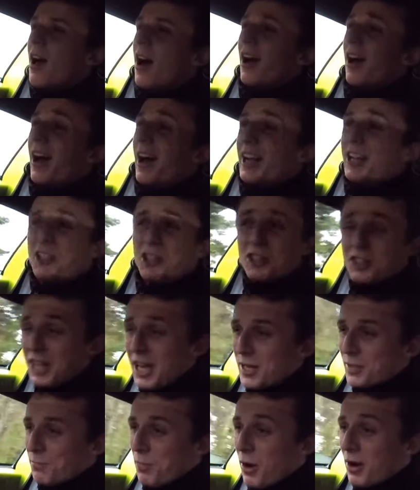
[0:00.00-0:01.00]
And it just
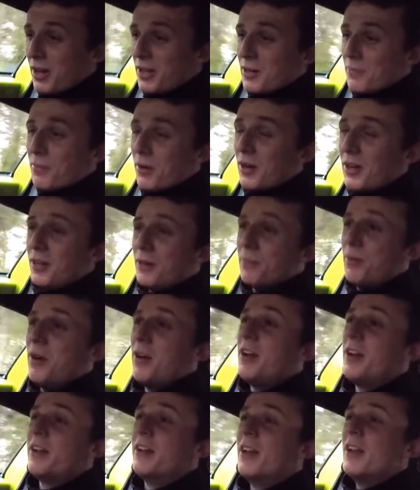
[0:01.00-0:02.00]
keeps pulling and pulling and
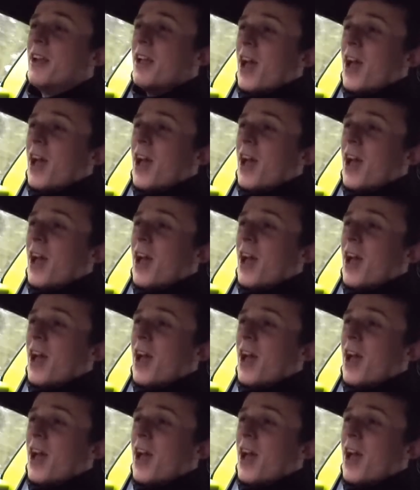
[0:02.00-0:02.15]
pulling.